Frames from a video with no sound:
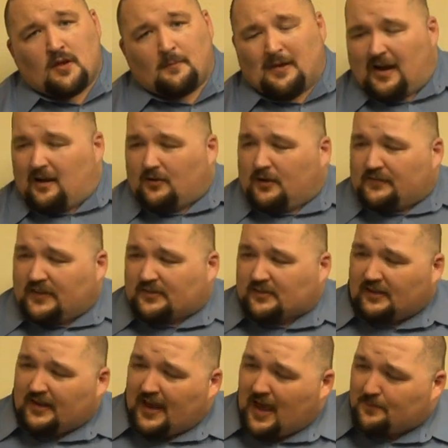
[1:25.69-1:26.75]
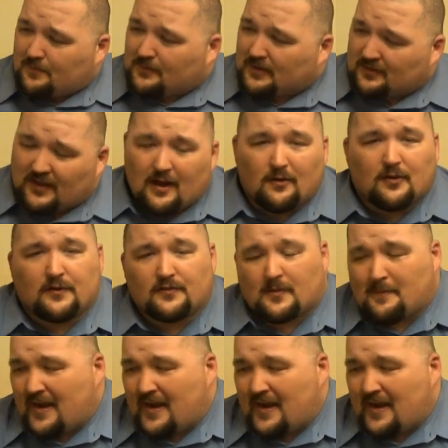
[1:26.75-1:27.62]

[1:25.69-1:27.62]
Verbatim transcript: But I don't know if that's going to happen because I don't know if the